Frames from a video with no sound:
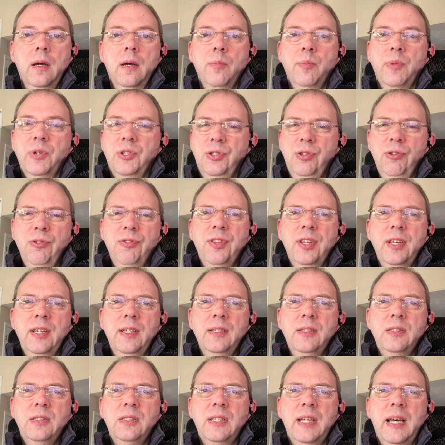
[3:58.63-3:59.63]
But two
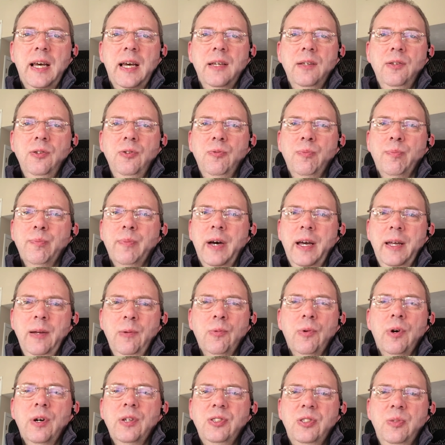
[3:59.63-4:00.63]
things that you might
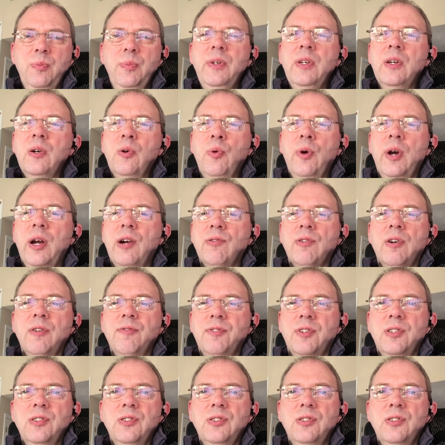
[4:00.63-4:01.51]
want to be aware of